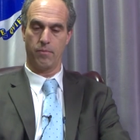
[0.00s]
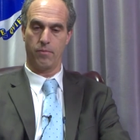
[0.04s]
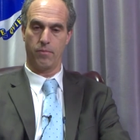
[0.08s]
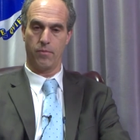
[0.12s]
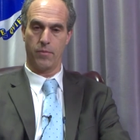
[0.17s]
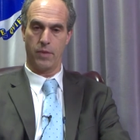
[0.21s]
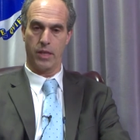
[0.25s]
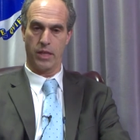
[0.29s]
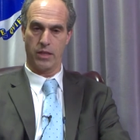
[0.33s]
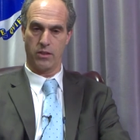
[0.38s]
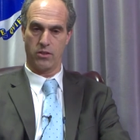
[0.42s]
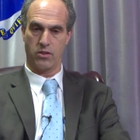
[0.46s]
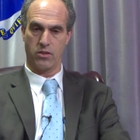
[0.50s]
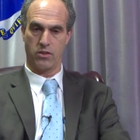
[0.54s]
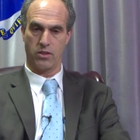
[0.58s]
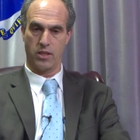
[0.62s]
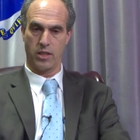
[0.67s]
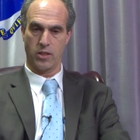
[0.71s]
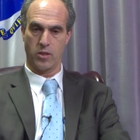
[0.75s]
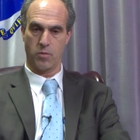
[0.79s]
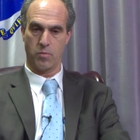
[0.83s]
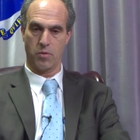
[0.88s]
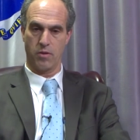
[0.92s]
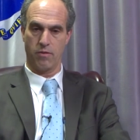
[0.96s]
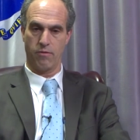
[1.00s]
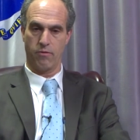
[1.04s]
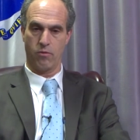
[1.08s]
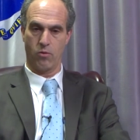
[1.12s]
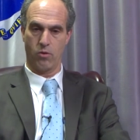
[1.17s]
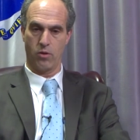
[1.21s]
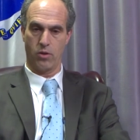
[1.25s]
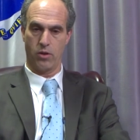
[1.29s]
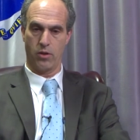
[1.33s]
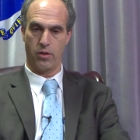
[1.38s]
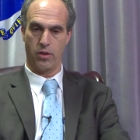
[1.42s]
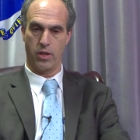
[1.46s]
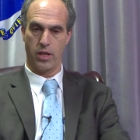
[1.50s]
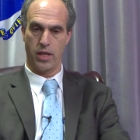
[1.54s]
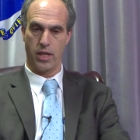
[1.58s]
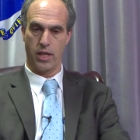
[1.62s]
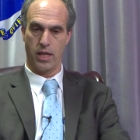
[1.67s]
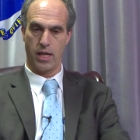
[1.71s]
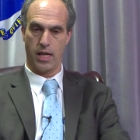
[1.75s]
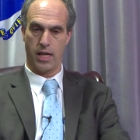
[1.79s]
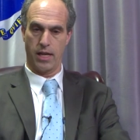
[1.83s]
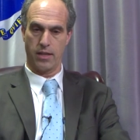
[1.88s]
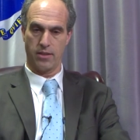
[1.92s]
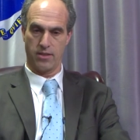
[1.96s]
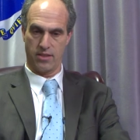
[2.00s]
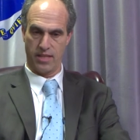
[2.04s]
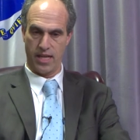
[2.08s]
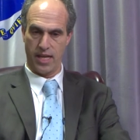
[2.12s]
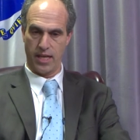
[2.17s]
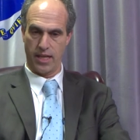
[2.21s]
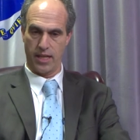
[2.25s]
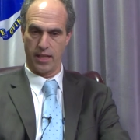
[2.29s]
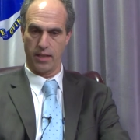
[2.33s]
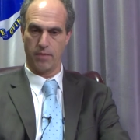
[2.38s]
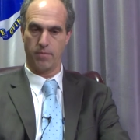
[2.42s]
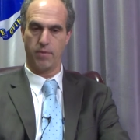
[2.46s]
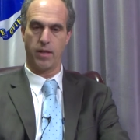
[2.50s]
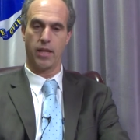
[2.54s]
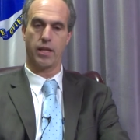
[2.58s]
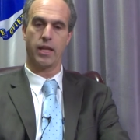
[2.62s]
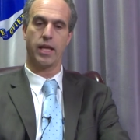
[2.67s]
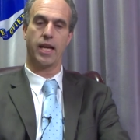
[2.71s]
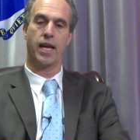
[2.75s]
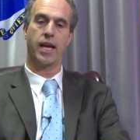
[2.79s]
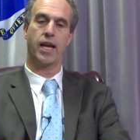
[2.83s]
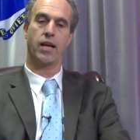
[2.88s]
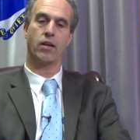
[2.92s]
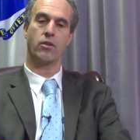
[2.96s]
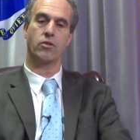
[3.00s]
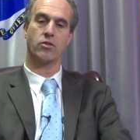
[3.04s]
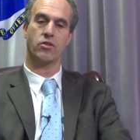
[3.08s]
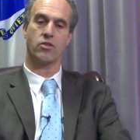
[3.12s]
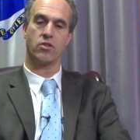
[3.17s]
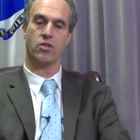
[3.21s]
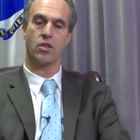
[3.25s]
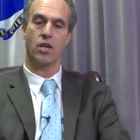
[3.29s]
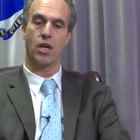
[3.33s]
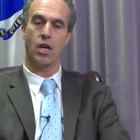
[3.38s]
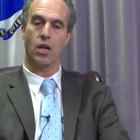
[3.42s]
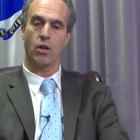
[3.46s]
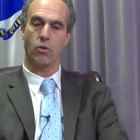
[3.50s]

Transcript: that's before the Senate and the House